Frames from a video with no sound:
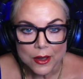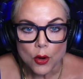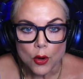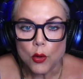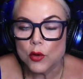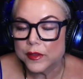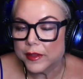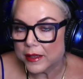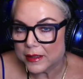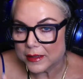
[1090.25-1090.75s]

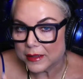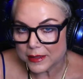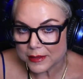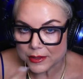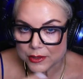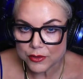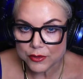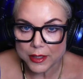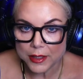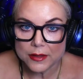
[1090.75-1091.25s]
or they need to
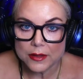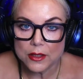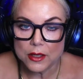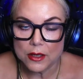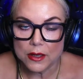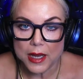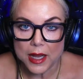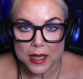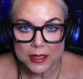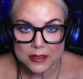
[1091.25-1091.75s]
train
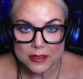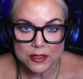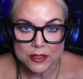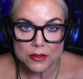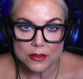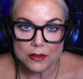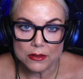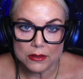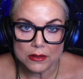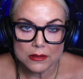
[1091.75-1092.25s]
their
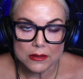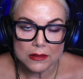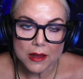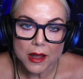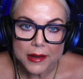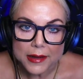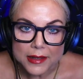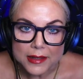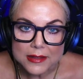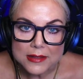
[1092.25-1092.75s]
external
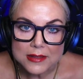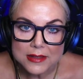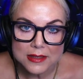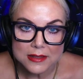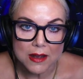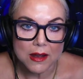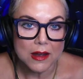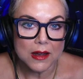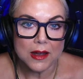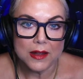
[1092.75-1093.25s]
clients
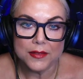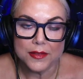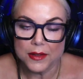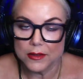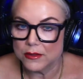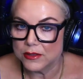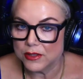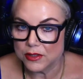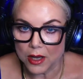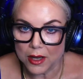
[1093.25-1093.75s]
on
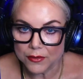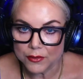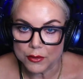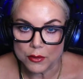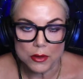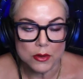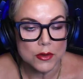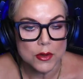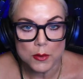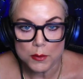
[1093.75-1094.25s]
their
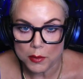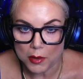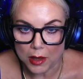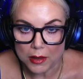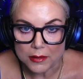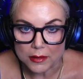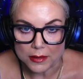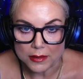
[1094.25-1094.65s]
software or their product.